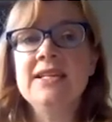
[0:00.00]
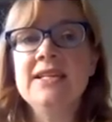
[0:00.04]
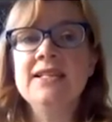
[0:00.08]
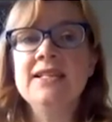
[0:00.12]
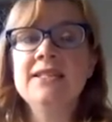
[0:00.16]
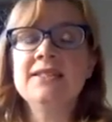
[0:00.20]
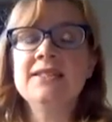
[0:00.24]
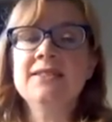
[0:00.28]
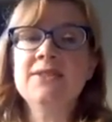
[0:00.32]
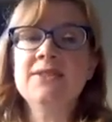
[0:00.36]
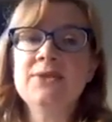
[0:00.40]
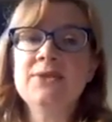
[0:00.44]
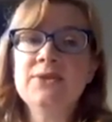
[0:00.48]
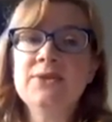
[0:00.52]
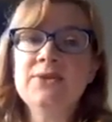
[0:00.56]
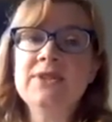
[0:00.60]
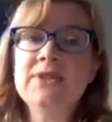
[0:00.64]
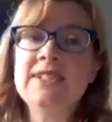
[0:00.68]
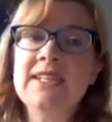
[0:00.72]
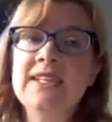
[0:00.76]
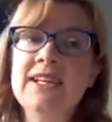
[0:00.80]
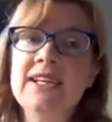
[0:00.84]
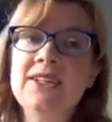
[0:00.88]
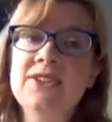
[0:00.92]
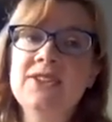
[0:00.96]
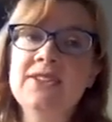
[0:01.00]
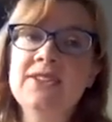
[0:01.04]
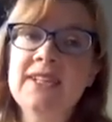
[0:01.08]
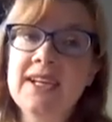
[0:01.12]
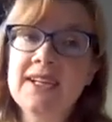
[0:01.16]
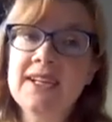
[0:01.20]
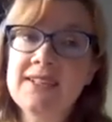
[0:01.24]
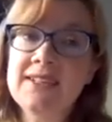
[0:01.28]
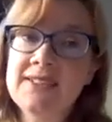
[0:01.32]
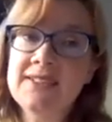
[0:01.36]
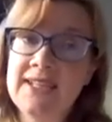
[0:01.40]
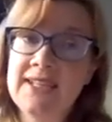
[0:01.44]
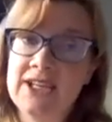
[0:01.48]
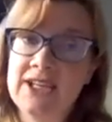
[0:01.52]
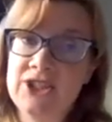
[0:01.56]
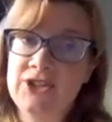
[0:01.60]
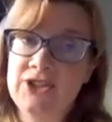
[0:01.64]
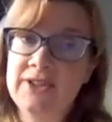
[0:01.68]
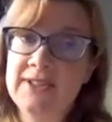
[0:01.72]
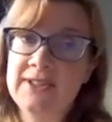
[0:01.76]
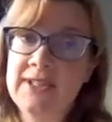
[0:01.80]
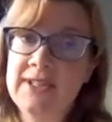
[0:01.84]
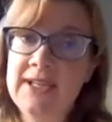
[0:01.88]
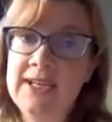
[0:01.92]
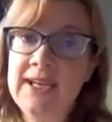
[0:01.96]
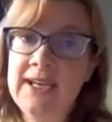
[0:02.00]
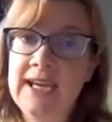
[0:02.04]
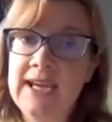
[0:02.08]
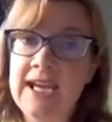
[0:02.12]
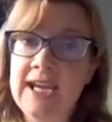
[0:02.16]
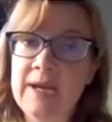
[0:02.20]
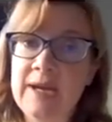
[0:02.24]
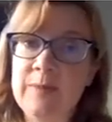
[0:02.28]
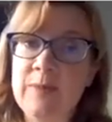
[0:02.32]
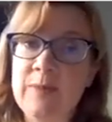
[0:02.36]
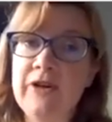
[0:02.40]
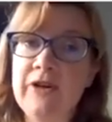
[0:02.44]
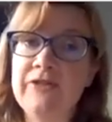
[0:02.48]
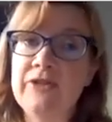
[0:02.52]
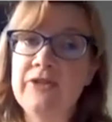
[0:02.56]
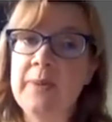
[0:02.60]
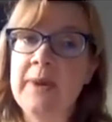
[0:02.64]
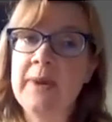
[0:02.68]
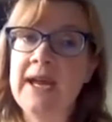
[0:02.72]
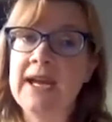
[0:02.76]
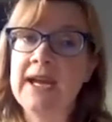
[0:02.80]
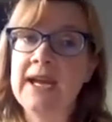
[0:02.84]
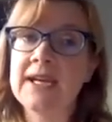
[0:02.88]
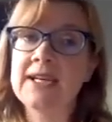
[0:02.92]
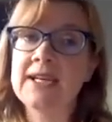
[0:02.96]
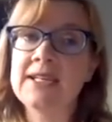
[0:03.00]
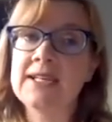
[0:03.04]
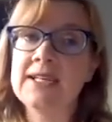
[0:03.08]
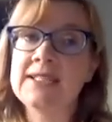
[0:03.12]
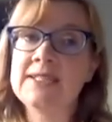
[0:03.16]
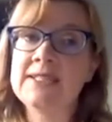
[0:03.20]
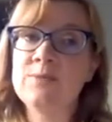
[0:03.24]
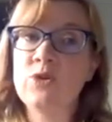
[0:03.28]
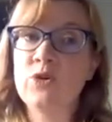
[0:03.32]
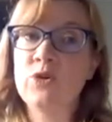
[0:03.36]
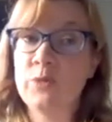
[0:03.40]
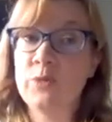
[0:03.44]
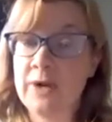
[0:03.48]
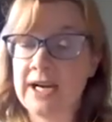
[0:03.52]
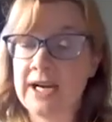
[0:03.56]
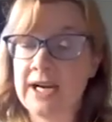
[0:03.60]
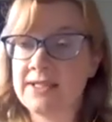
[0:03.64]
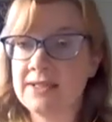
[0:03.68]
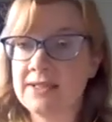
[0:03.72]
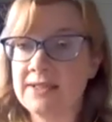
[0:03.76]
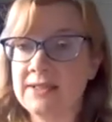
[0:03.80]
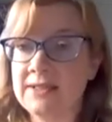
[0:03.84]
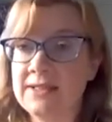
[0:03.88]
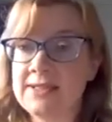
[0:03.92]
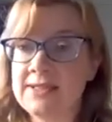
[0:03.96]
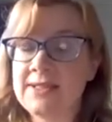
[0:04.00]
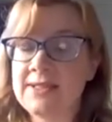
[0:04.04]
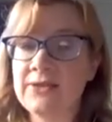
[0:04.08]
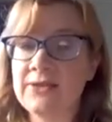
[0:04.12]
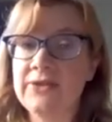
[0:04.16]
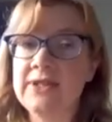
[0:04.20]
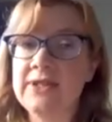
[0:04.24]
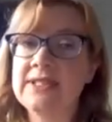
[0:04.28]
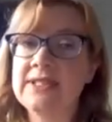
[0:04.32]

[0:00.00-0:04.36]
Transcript: So the second section of the pack is more practical. So this